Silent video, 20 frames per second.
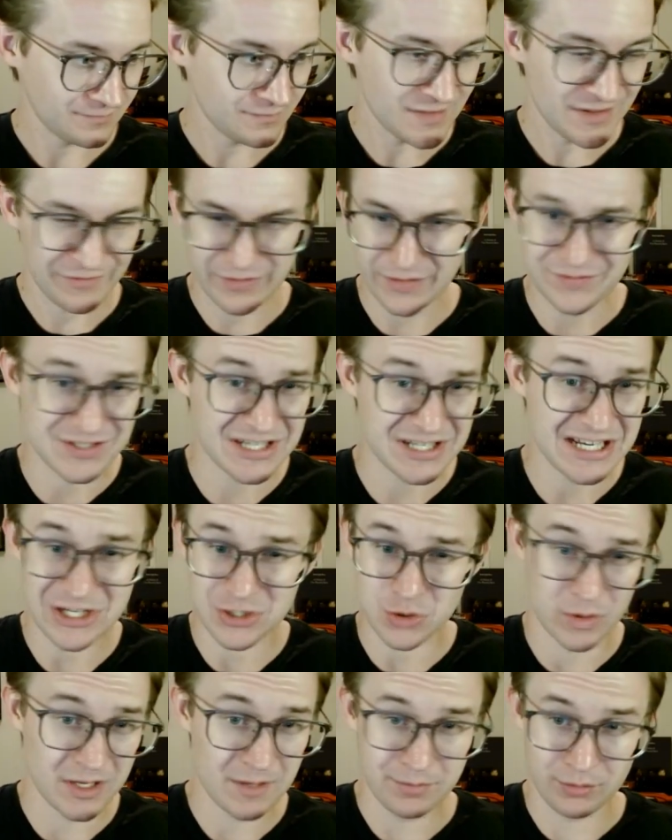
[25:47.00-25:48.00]
15,
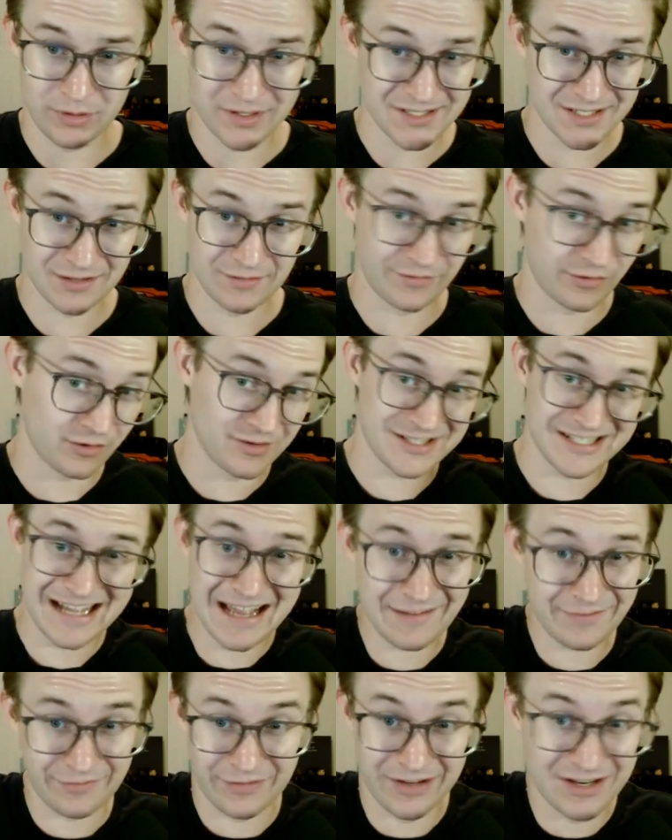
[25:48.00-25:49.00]
20 points in the first
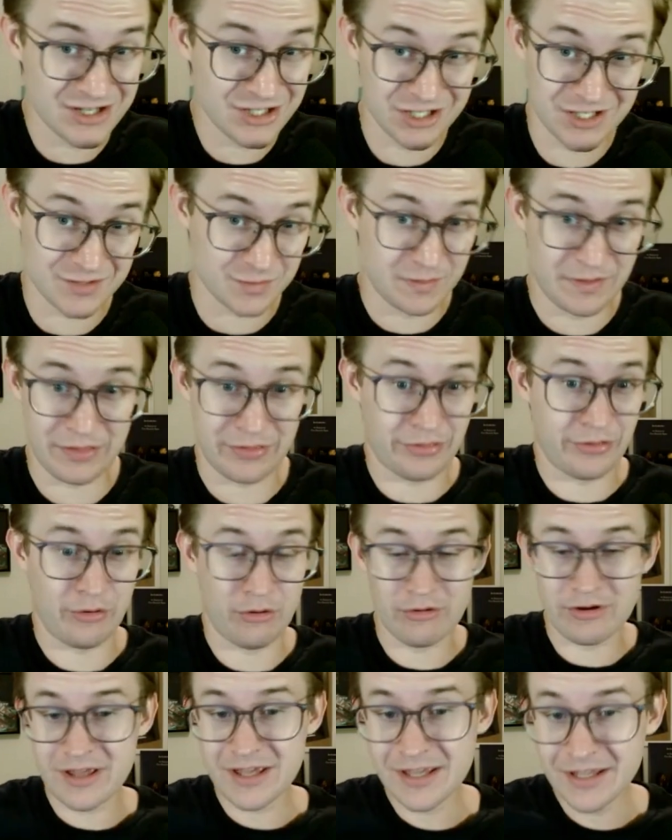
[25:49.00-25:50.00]
half, finishes with
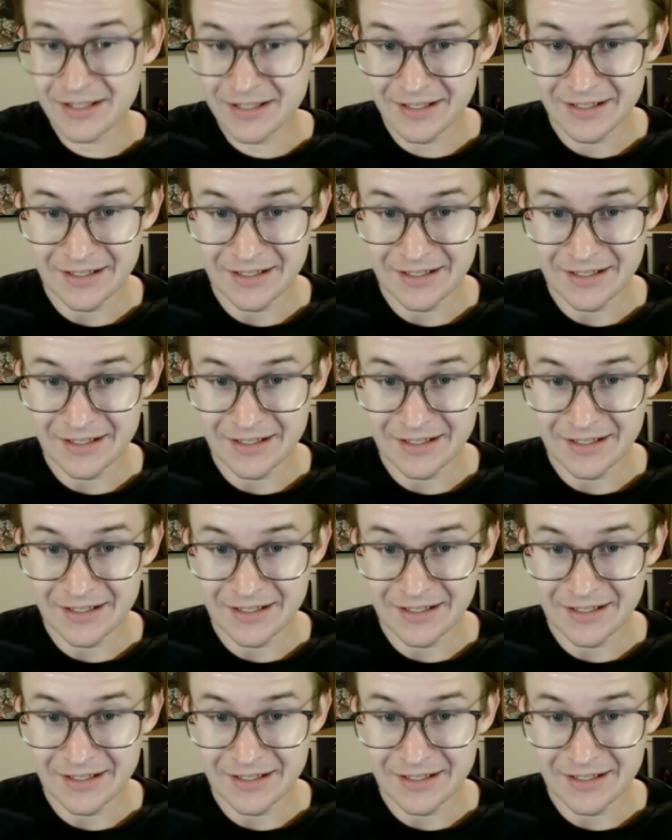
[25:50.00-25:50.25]
30.